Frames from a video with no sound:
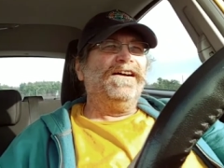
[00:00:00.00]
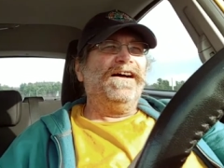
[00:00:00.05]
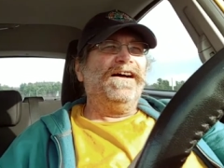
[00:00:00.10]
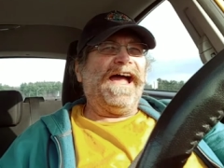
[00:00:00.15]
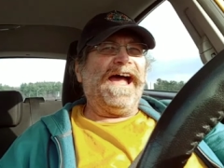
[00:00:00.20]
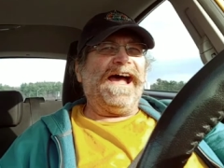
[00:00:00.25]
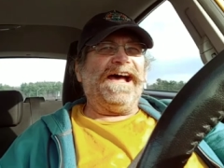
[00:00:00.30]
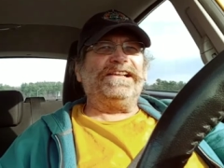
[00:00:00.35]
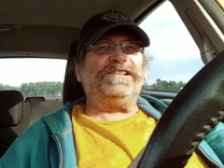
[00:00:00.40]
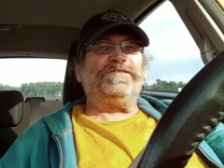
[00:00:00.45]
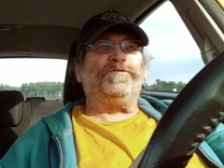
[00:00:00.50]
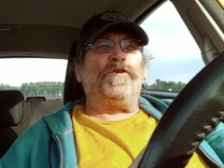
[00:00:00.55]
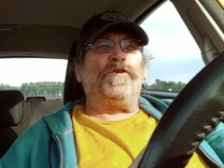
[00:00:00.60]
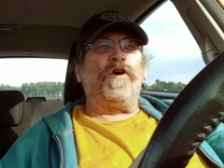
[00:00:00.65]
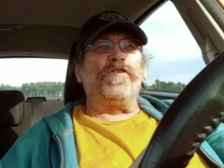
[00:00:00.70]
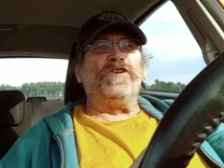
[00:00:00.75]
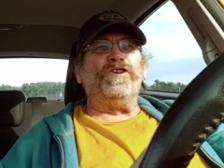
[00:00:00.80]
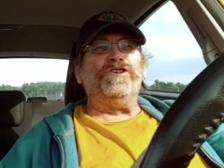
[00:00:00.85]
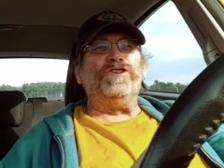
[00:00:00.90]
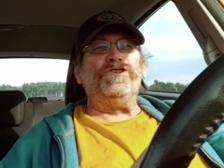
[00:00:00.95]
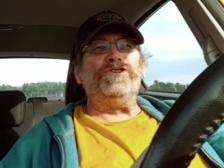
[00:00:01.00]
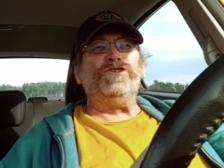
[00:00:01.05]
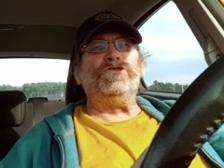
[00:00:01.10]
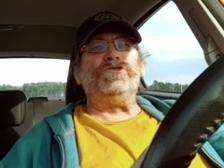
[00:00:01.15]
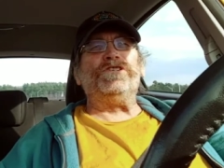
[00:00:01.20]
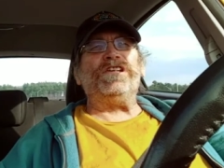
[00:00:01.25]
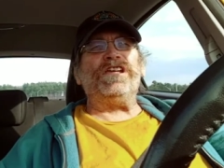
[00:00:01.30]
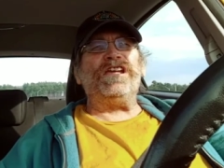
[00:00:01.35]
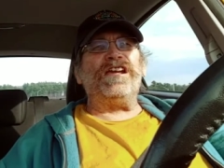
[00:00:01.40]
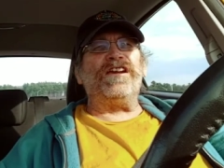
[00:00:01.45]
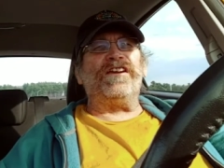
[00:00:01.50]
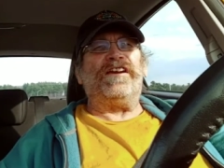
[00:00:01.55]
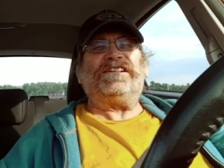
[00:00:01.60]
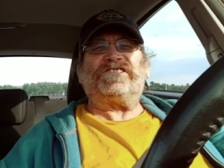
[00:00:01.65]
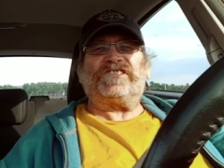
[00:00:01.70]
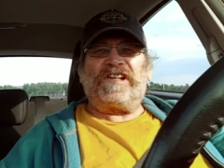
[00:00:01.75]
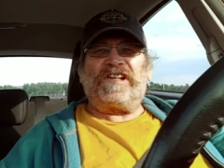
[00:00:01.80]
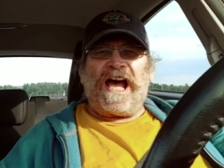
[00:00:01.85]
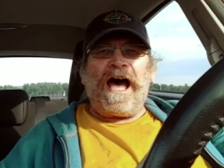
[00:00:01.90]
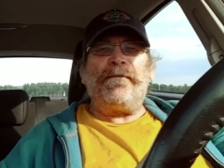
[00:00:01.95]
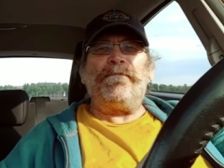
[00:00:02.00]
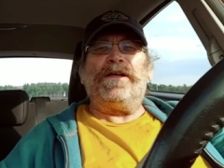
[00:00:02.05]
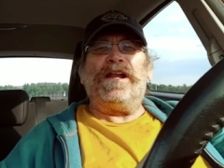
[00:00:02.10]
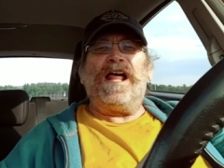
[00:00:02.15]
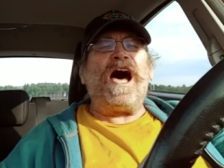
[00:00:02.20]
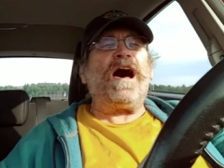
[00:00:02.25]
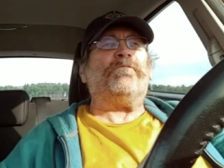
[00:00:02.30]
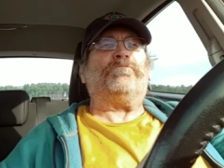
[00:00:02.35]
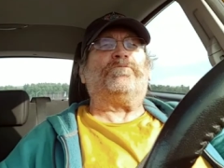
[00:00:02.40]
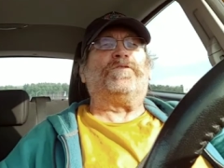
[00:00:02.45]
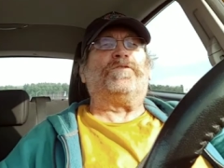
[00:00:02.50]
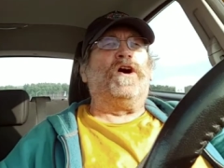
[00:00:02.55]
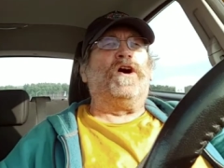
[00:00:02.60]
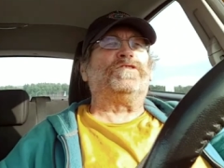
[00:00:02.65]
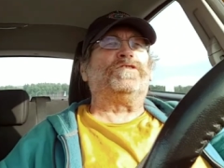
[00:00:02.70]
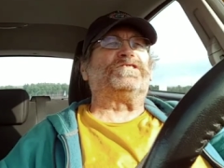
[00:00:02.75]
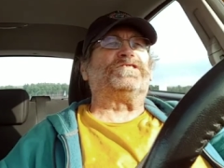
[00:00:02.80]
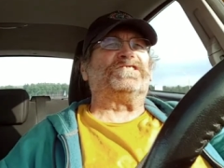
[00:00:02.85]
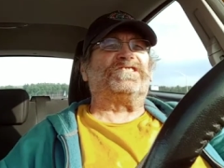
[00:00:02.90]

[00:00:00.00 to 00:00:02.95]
As for the new year, it's coming up, folks.